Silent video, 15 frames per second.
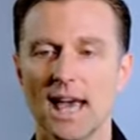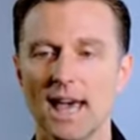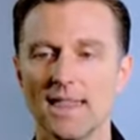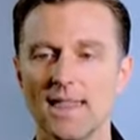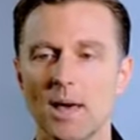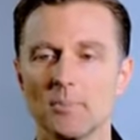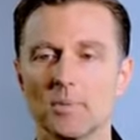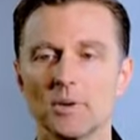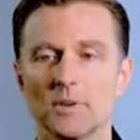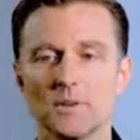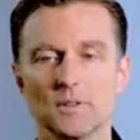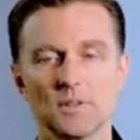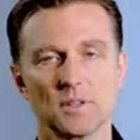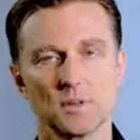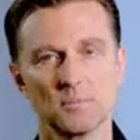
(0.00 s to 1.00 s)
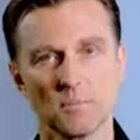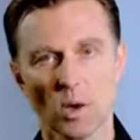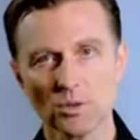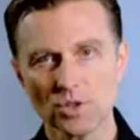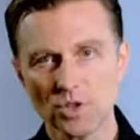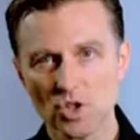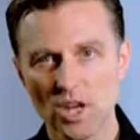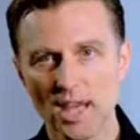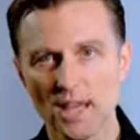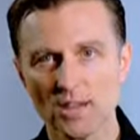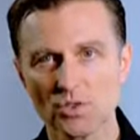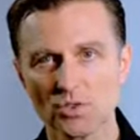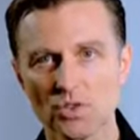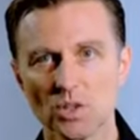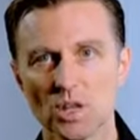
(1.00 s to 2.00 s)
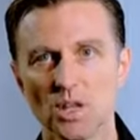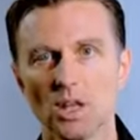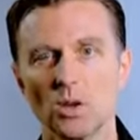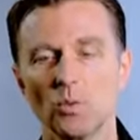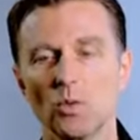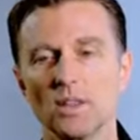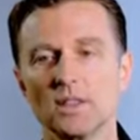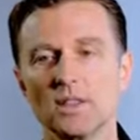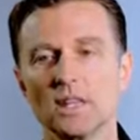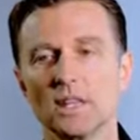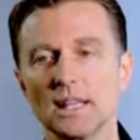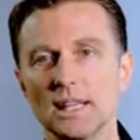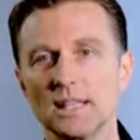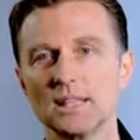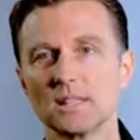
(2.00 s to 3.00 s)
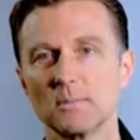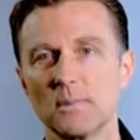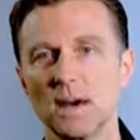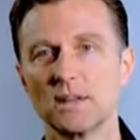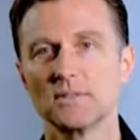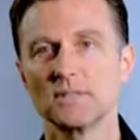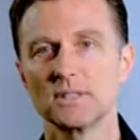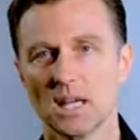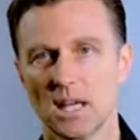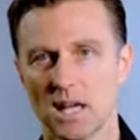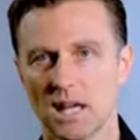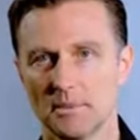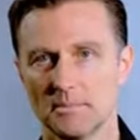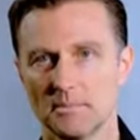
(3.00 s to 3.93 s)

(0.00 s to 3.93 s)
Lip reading: and that produce the most change with the least amount of time.